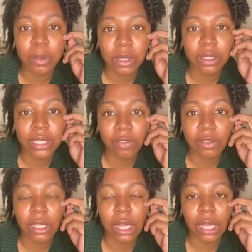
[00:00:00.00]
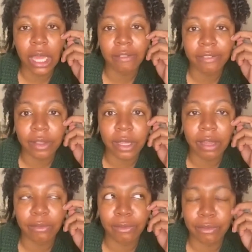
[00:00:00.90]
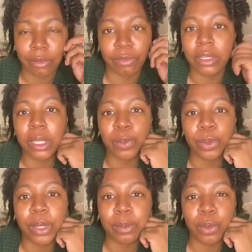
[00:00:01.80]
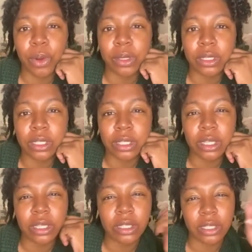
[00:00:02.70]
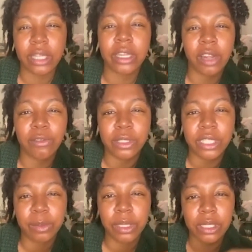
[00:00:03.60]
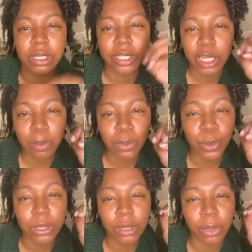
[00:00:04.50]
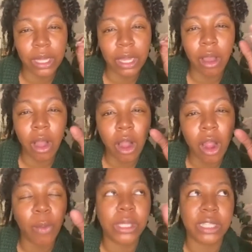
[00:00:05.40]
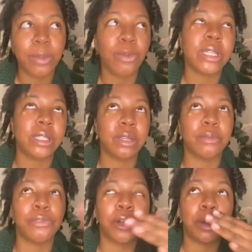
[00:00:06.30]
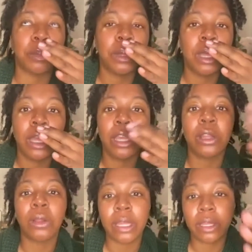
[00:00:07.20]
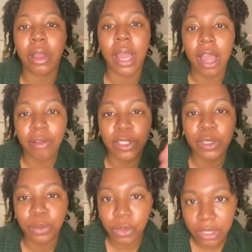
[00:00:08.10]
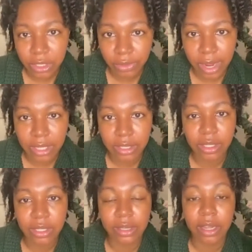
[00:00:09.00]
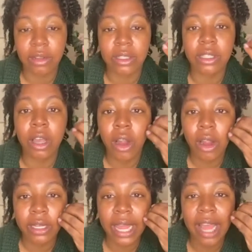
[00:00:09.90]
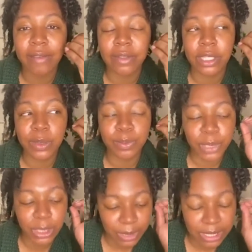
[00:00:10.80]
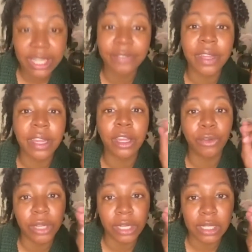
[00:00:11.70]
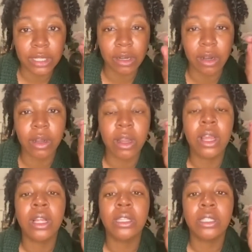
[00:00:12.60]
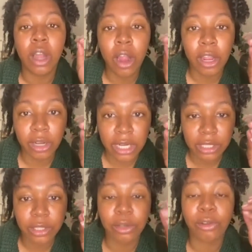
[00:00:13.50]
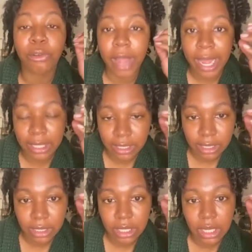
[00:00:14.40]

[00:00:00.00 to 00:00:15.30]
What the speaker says: are definitely. I feel like really important in this skincare routine because serums, what they are and what separates them from like your average moisturizer is that they have specific ingredients that are targeted to correct